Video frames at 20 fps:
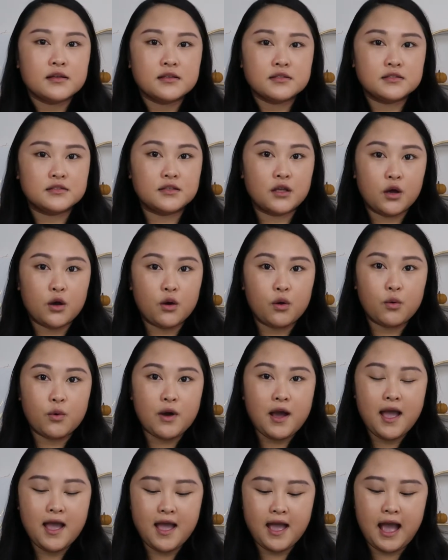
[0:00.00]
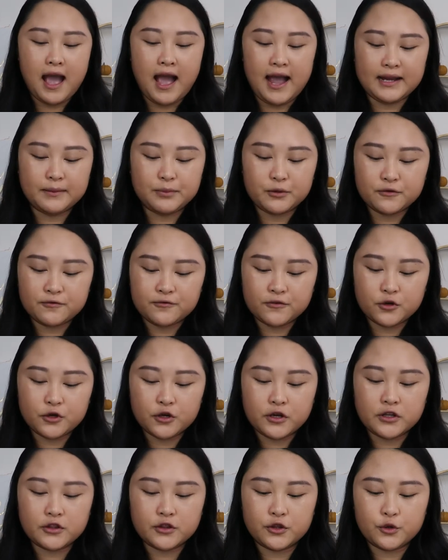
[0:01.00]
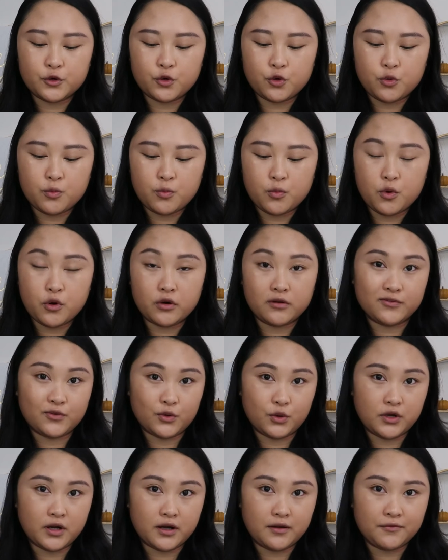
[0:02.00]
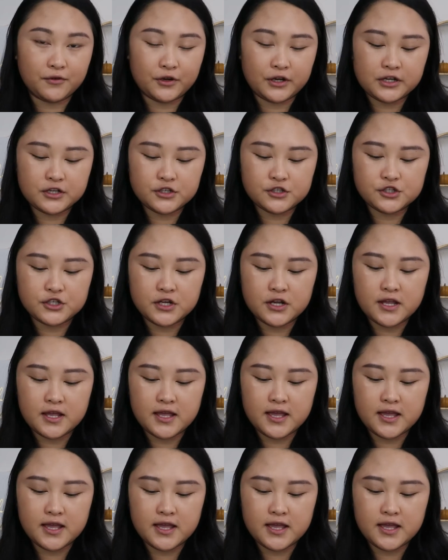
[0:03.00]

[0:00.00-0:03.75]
So I prefer a little more full coverage,